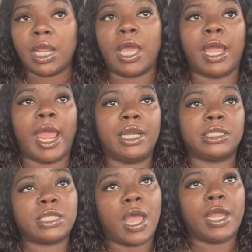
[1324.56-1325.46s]
I had to
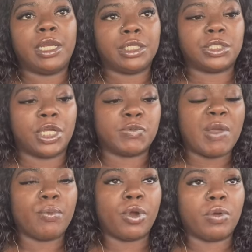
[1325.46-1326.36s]
sign discharge
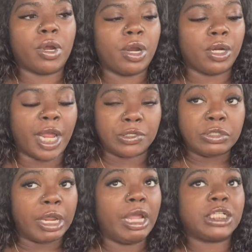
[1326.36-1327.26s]
paperwork with her
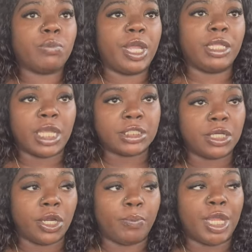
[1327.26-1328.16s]
yesterday, explain that to
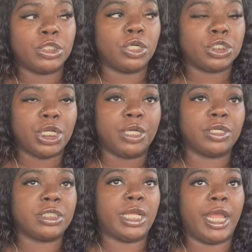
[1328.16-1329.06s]
her, make sure she
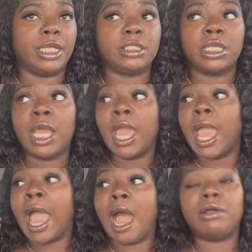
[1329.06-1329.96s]
understands
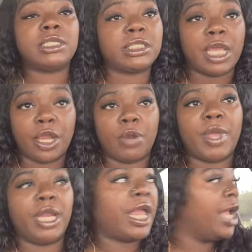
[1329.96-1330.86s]
how to take her
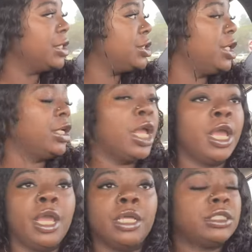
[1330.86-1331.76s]

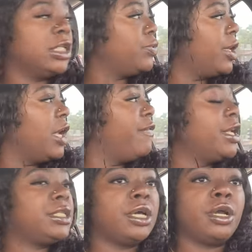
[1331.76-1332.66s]
medication since we're giving
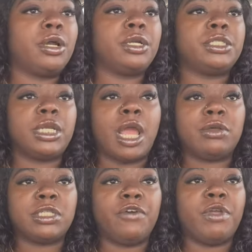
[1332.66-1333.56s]
it to her to now
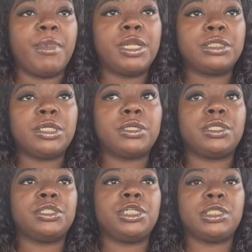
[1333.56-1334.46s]
self-administer
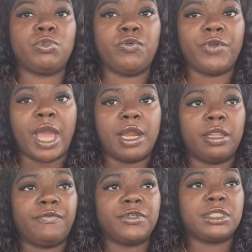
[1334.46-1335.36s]
since she's moving out of
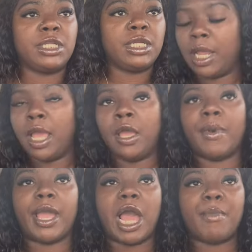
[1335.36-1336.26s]
the facility.
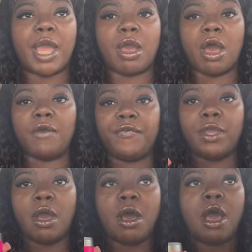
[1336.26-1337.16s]
I got my coffee,
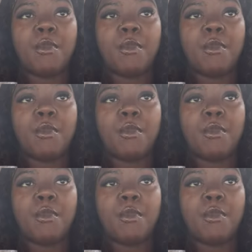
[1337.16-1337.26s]
y'all.